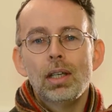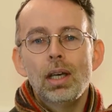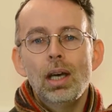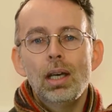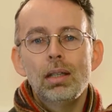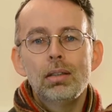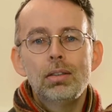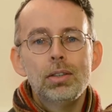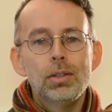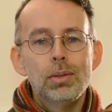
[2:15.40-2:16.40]
and
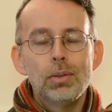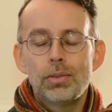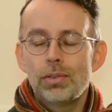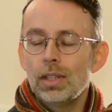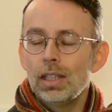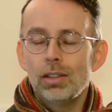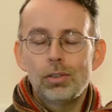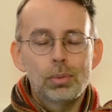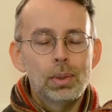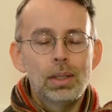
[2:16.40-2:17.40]
do
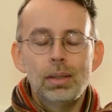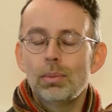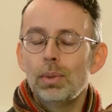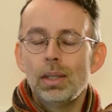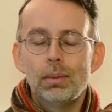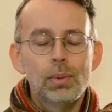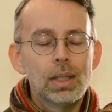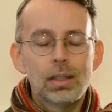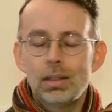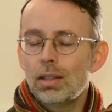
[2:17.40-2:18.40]
things we
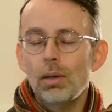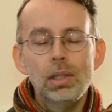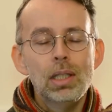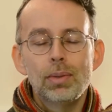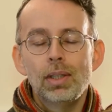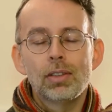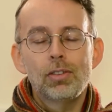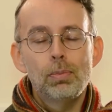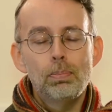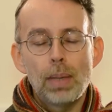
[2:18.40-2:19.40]
don't even
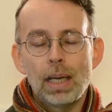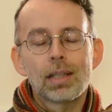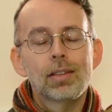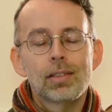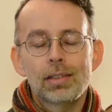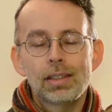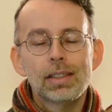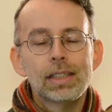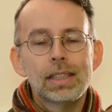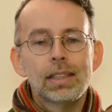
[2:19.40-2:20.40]
expect,
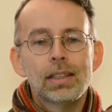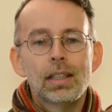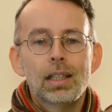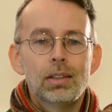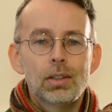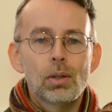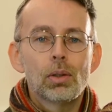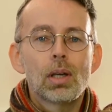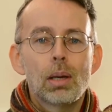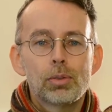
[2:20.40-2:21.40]
and
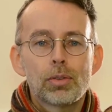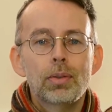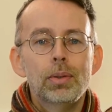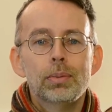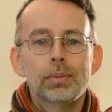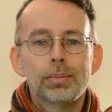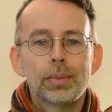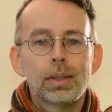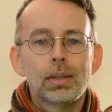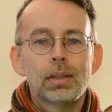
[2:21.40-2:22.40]
God comes through.
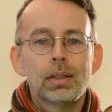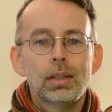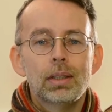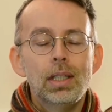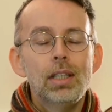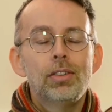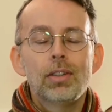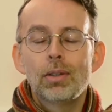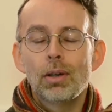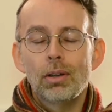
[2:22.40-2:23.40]
He's the
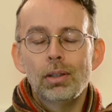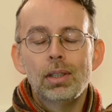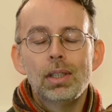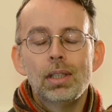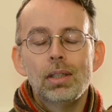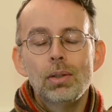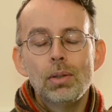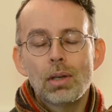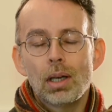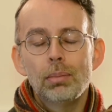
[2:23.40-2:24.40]
God
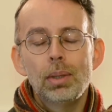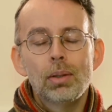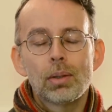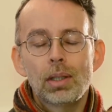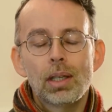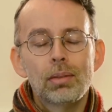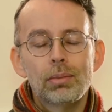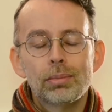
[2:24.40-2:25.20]
who can't be locked down,